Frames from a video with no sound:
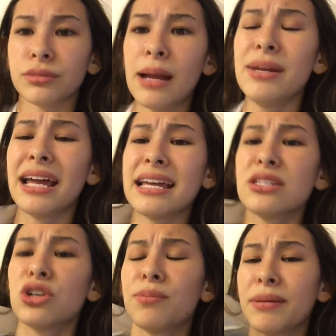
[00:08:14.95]
I mean, I
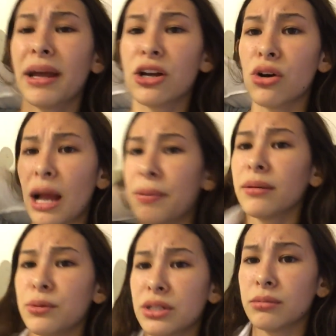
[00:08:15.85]
guess it could have been my coat. I
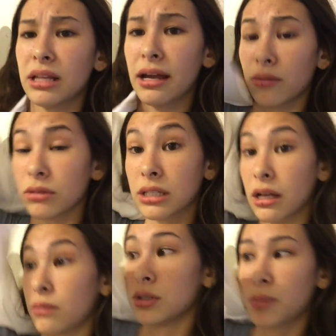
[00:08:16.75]
probably would have
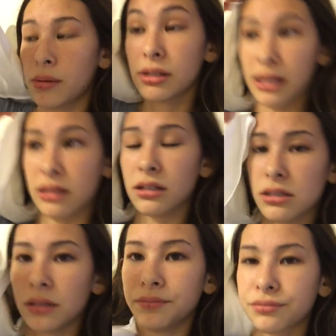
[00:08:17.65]
it was probably like this.